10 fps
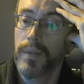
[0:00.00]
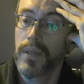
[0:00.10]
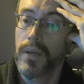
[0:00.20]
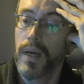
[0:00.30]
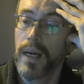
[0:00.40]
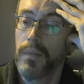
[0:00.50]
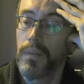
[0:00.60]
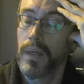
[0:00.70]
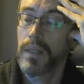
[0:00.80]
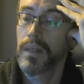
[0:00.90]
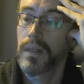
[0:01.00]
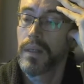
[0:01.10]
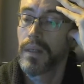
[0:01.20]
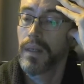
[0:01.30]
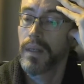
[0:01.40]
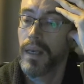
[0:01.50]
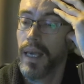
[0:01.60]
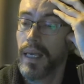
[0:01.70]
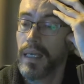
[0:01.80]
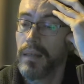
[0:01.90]
So I was
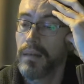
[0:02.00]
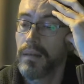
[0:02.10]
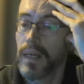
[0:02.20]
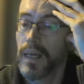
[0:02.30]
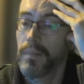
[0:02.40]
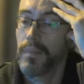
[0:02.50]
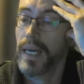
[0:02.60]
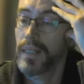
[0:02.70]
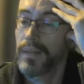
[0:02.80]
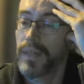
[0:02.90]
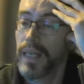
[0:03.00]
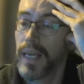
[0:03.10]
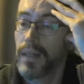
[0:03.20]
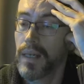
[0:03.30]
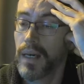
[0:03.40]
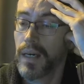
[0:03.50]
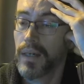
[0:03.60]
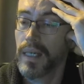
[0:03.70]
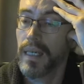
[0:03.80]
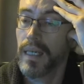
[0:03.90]
a palliative care doctor
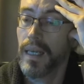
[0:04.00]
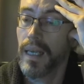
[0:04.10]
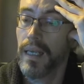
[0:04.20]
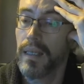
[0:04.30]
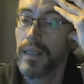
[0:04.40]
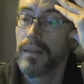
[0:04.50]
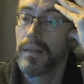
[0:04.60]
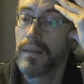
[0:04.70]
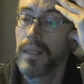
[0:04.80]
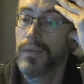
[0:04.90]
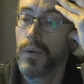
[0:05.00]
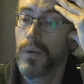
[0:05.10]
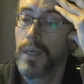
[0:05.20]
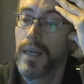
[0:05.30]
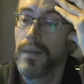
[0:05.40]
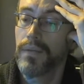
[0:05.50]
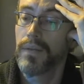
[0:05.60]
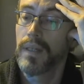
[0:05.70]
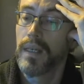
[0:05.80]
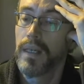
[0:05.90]
in a former life,
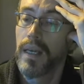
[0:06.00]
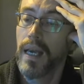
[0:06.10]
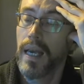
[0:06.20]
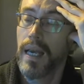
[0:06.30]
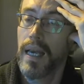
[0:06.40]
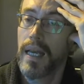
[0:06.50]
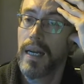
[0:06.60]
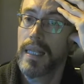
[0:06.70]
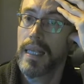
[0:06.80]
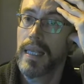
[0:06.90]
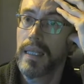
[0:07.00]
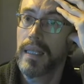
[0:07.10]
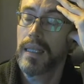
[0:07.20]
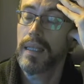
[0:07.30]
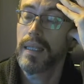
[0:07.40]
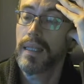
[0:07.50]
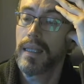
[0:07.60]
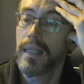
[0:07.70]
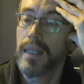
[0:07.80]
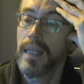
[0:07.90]
and I think that
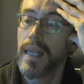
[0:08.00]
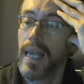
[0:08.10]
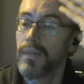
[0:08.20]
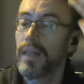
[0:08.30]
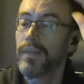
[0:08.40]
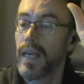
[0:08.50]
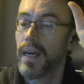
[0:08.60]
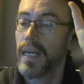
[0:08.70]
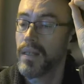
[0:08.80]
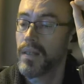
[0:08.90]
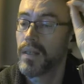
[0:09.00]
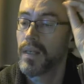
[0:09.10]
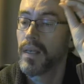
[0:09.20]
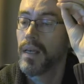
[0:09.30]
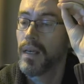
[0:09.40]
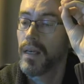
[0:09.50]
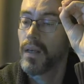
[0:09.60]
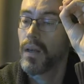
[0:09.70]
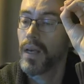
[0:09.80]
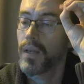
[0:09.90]
end-of-life care is
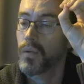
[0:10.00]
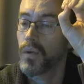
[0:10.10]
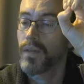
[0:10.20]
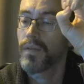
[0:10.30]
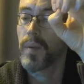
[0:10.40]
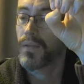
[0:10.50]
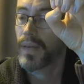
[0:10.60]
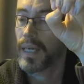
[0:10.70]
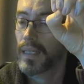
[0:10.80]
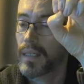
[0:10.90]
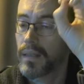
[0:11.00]
sort of a perfect